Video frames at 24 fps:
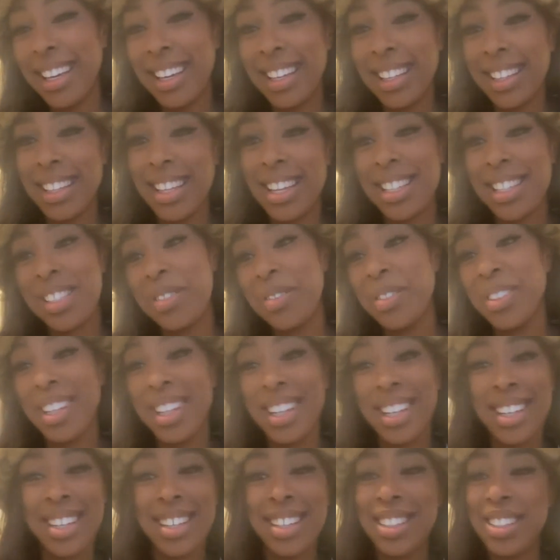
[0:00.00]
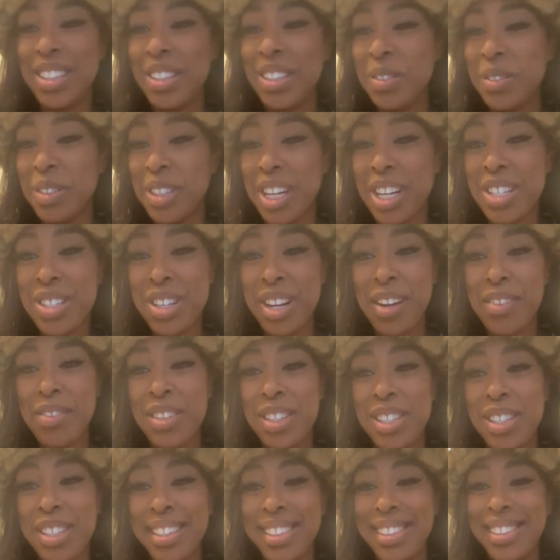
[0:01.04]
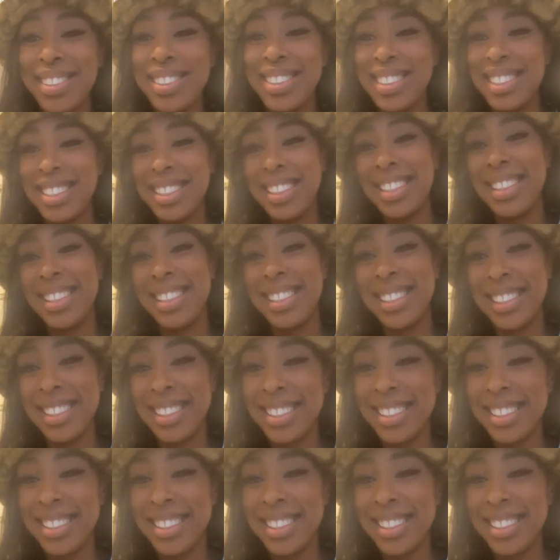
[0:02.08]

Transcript: And that's what I strive to do.